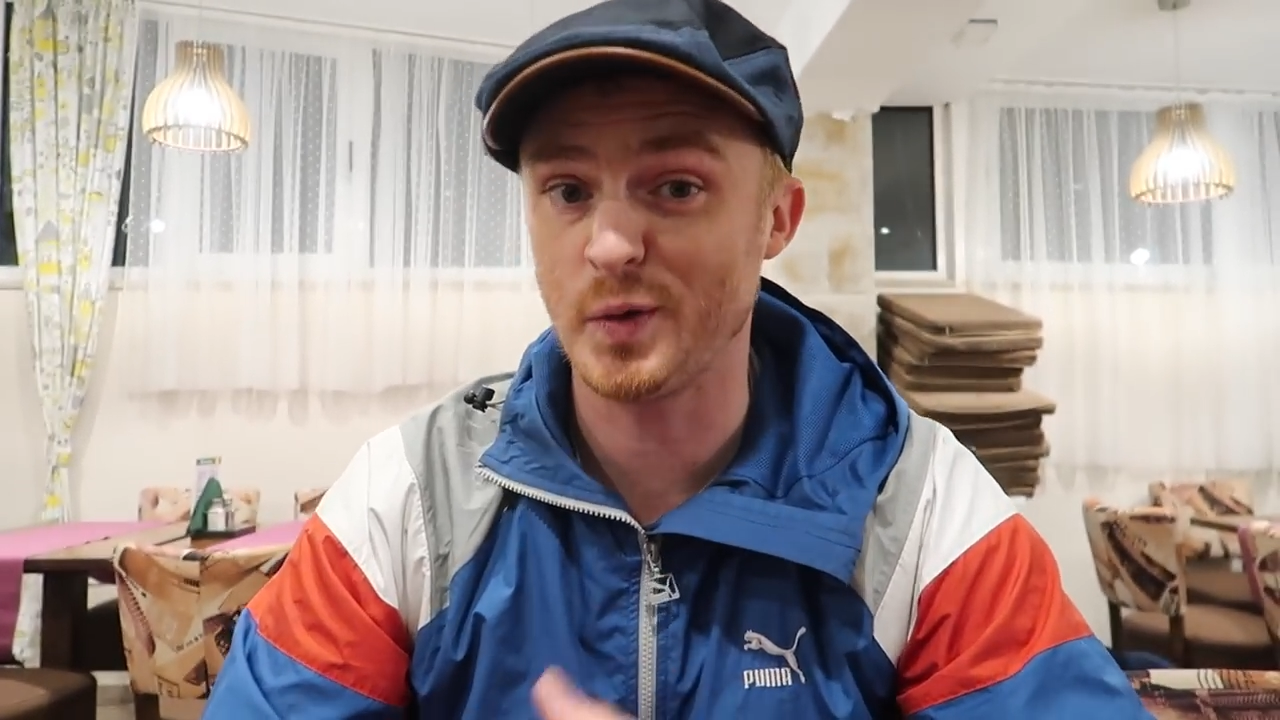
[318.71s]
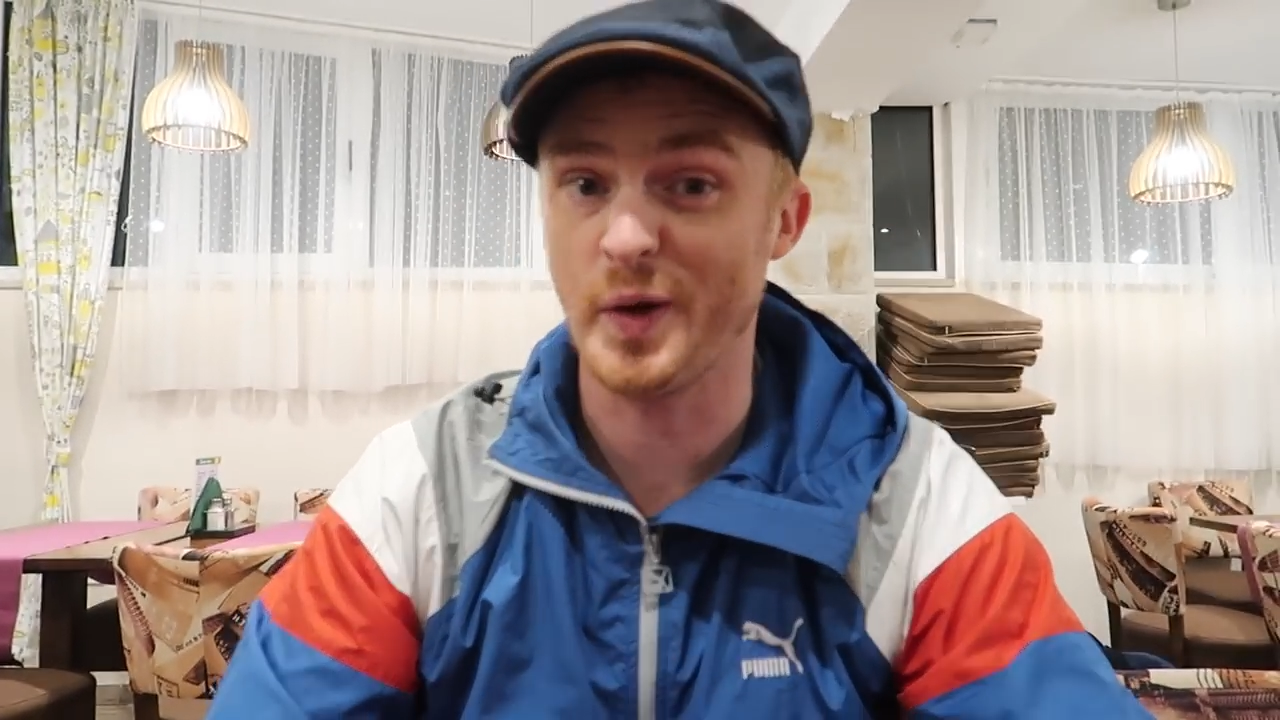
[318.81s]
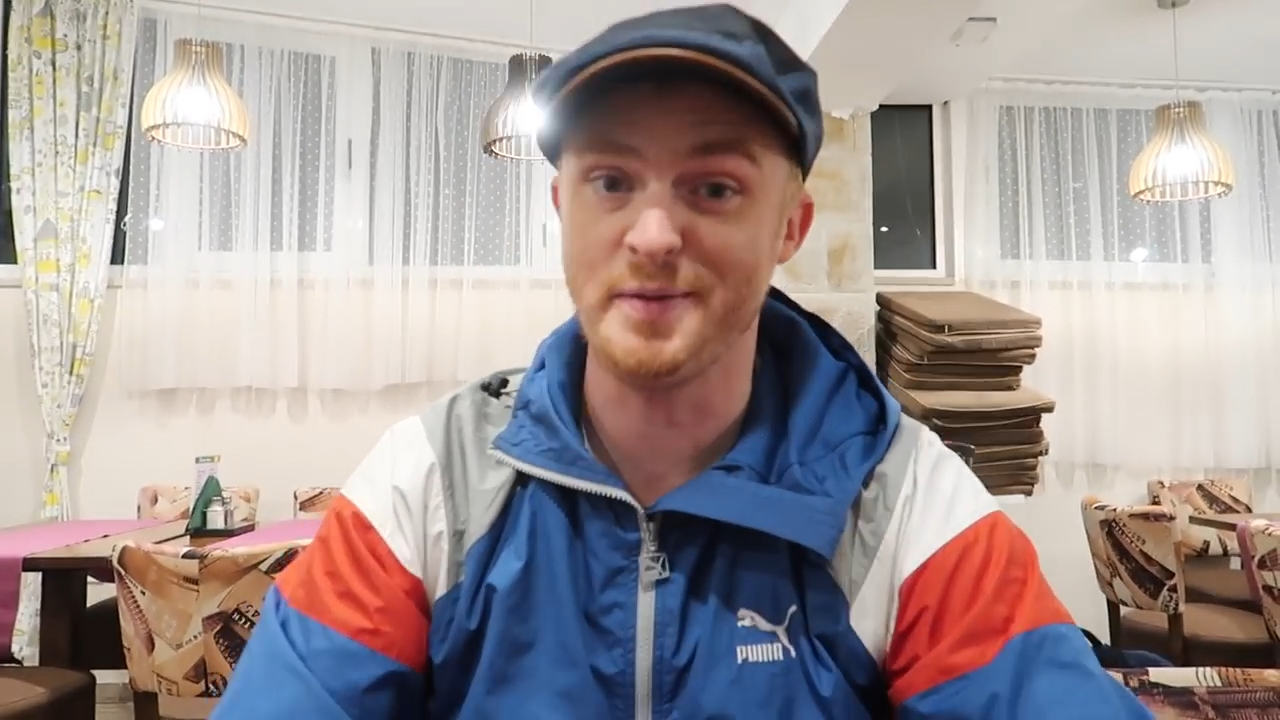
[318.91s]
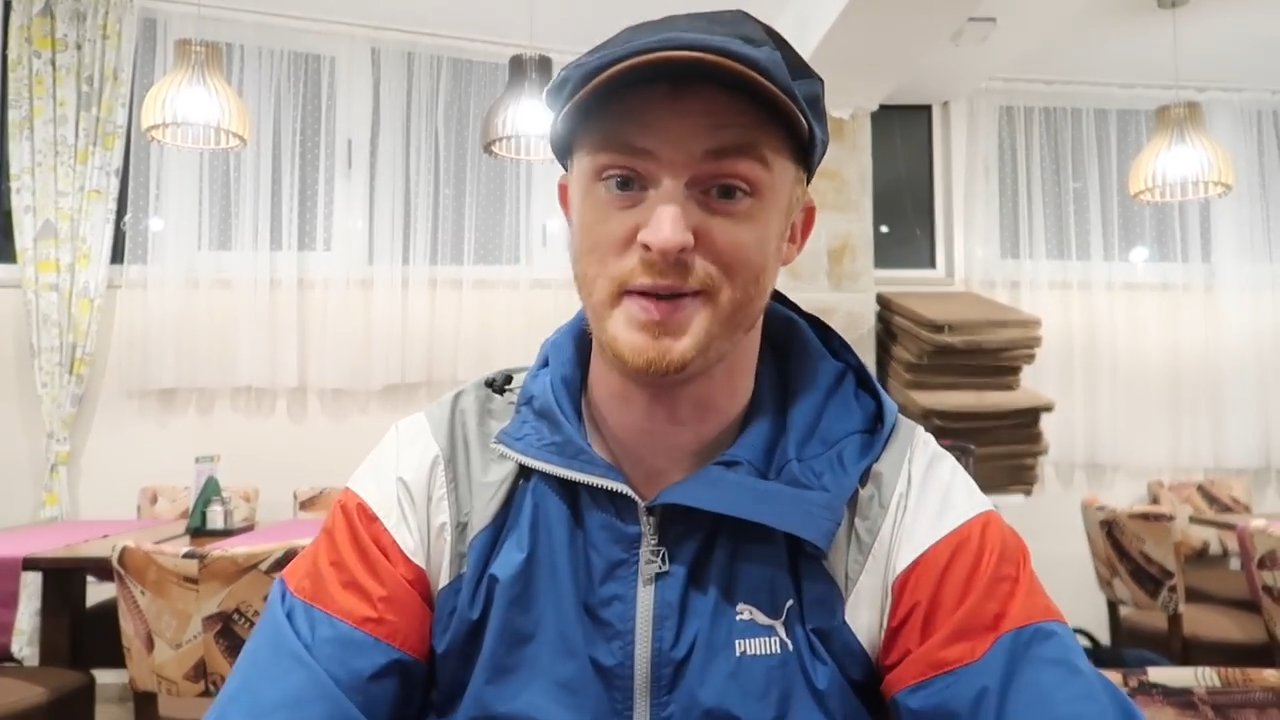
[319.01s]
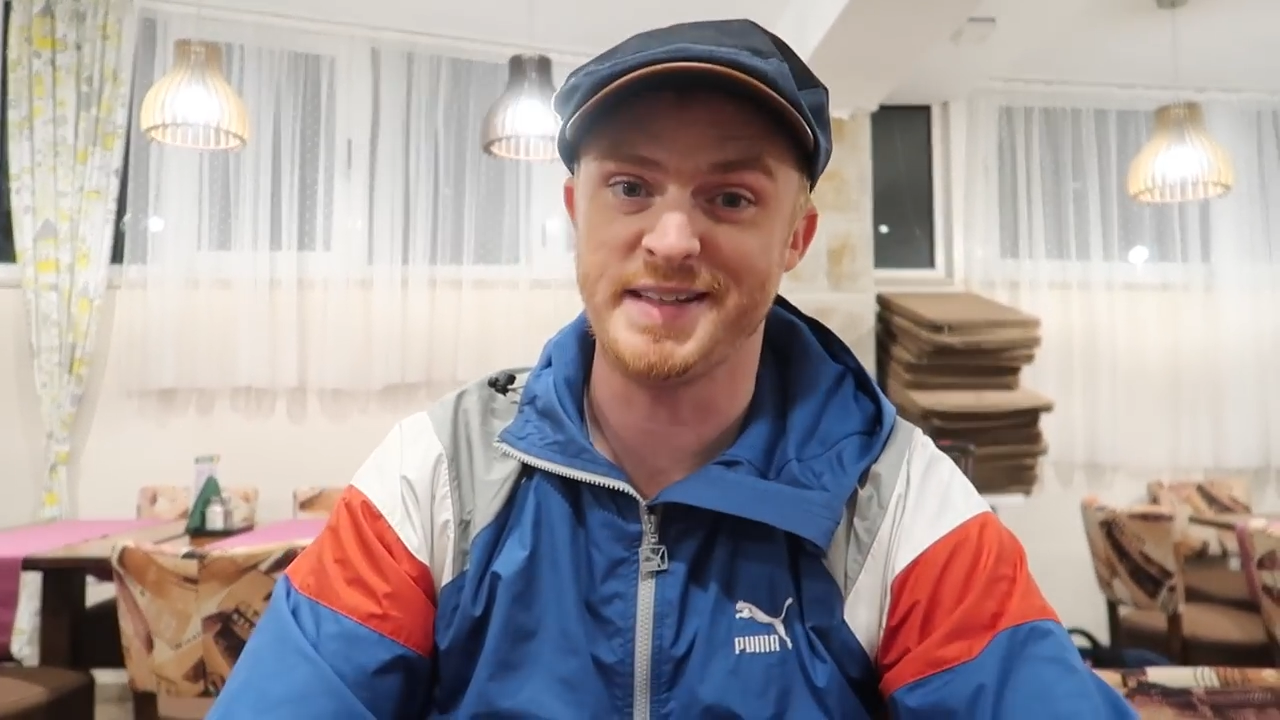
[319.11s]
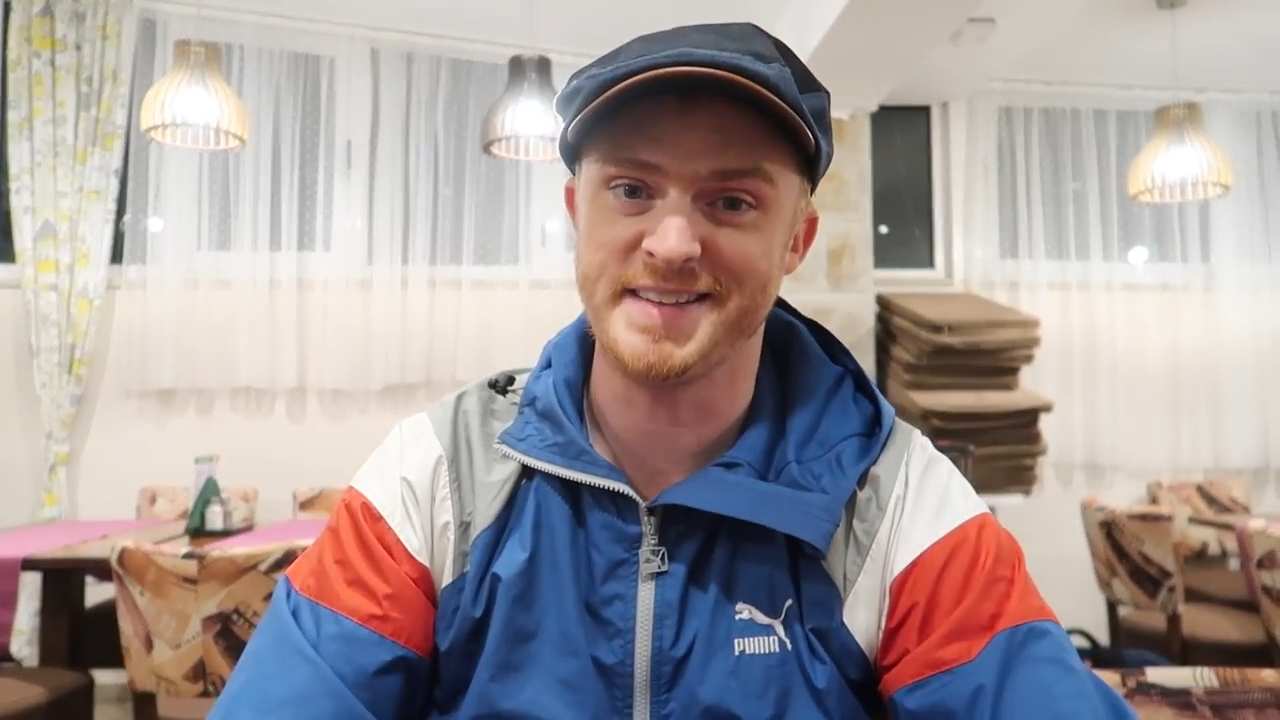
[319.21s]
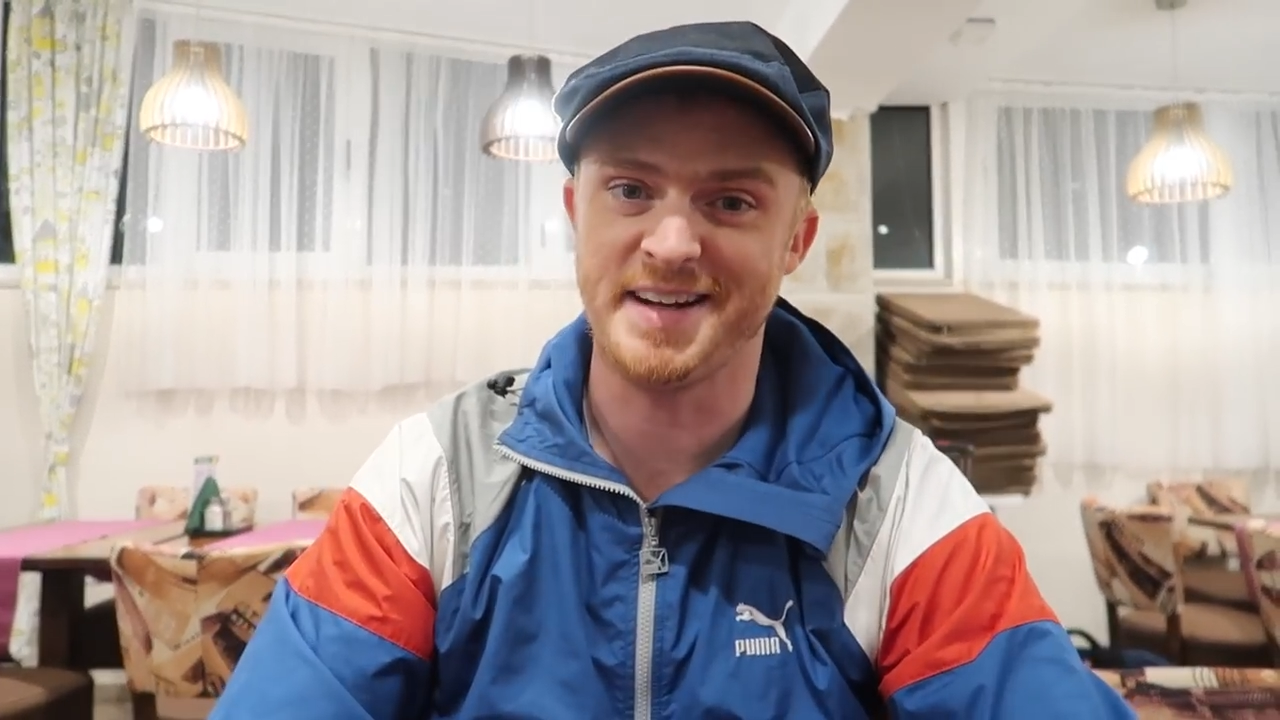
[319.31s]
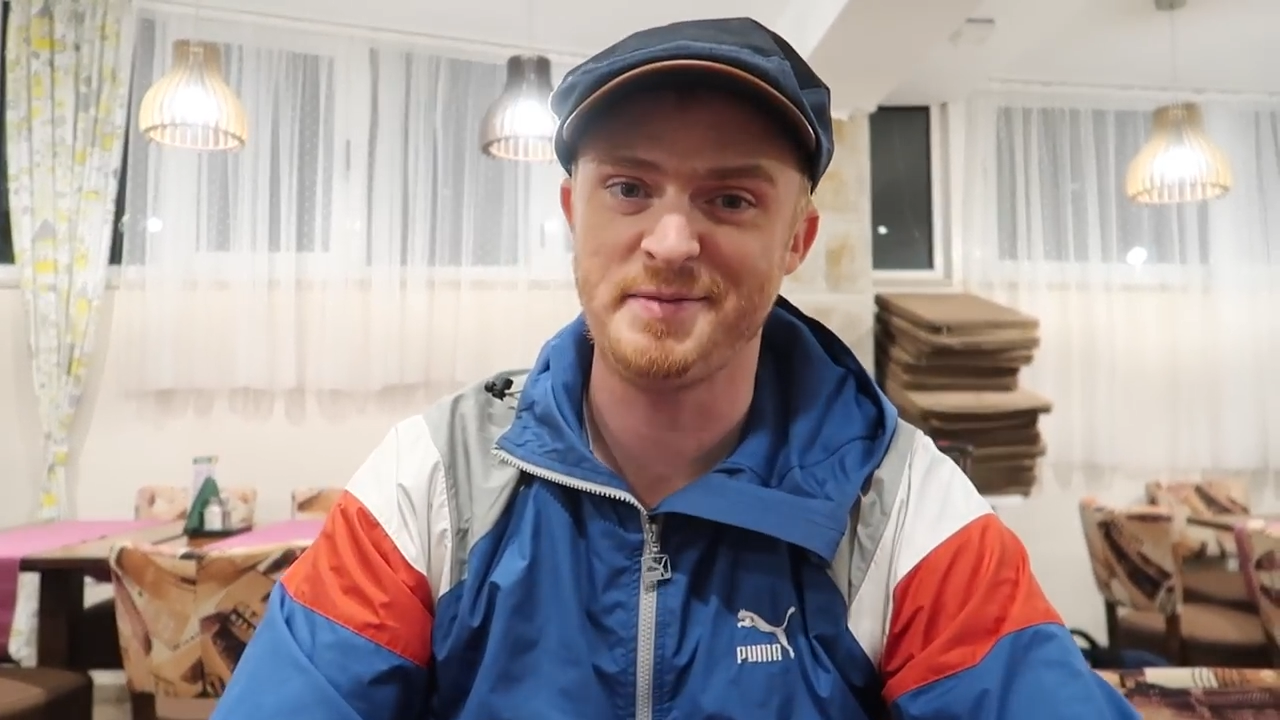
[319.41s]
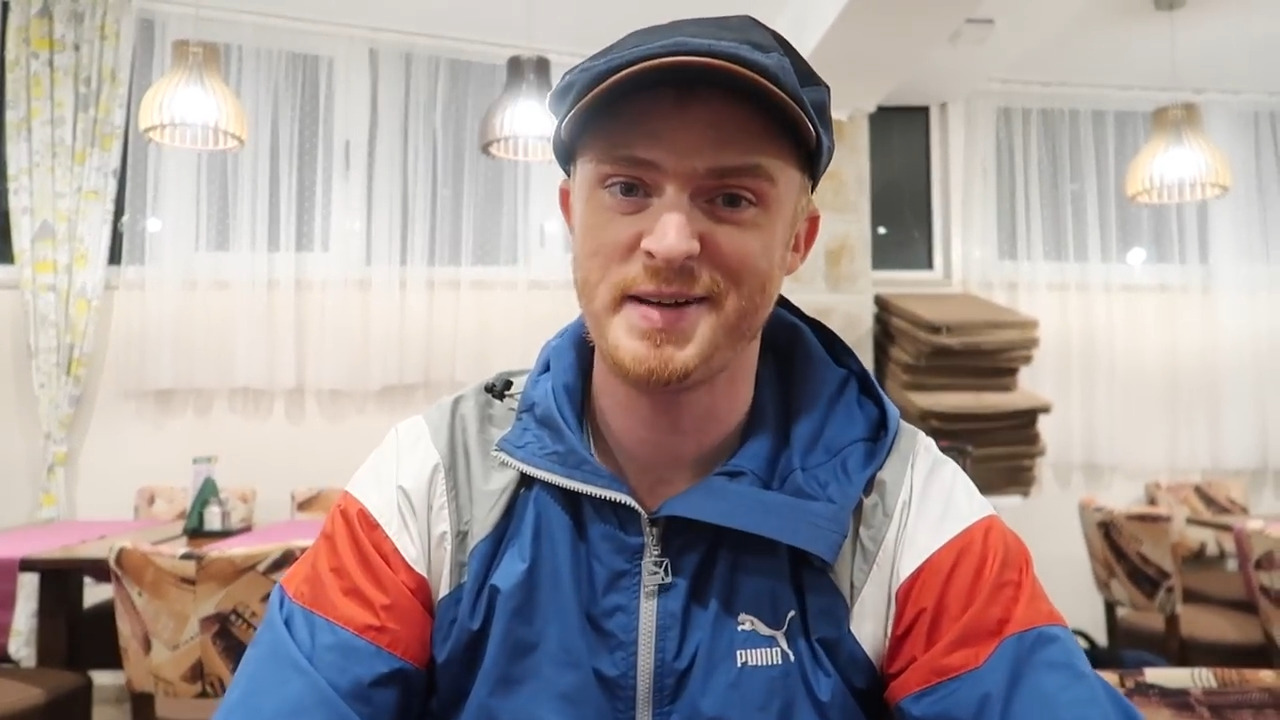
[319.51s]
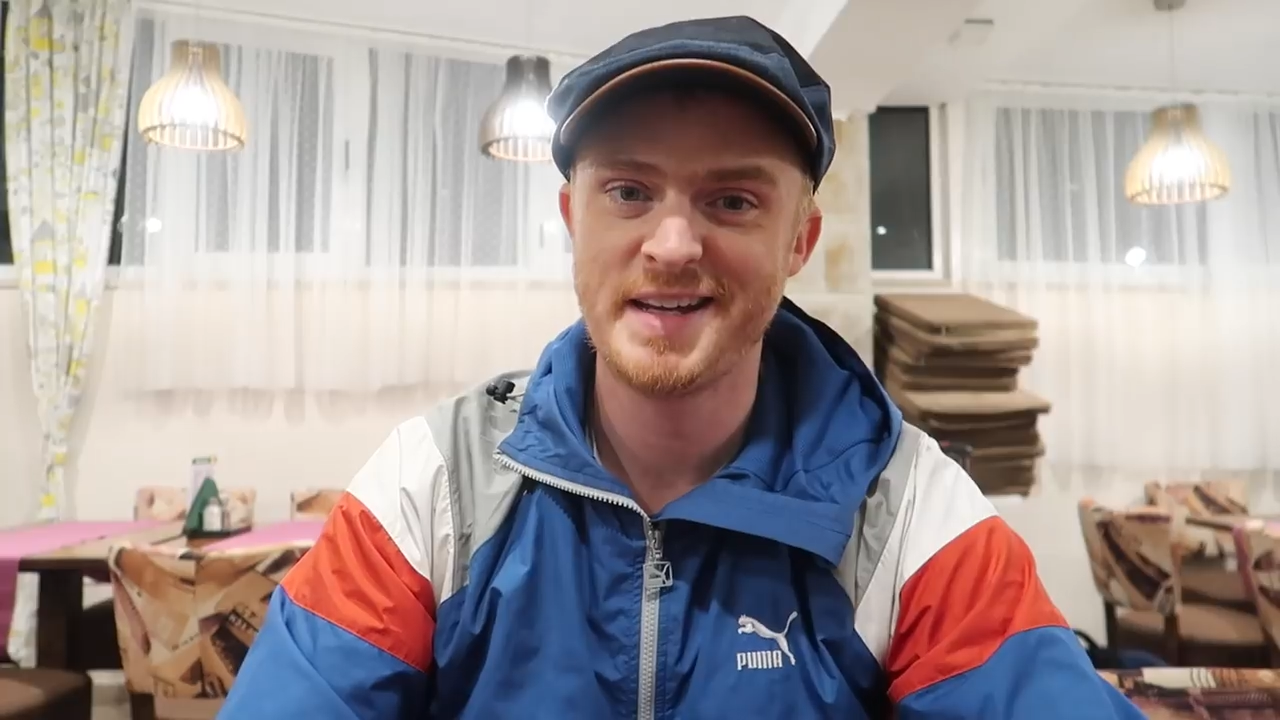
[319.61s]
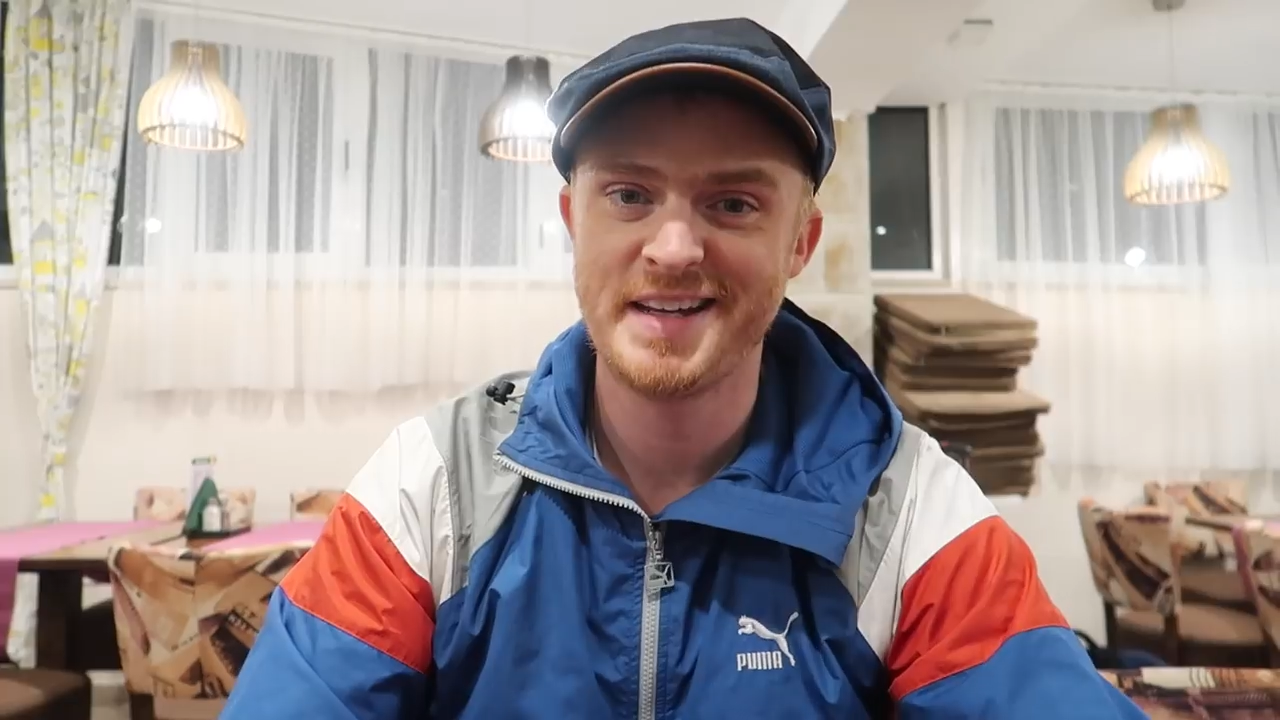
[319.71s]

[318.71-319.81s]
quite a bit of time.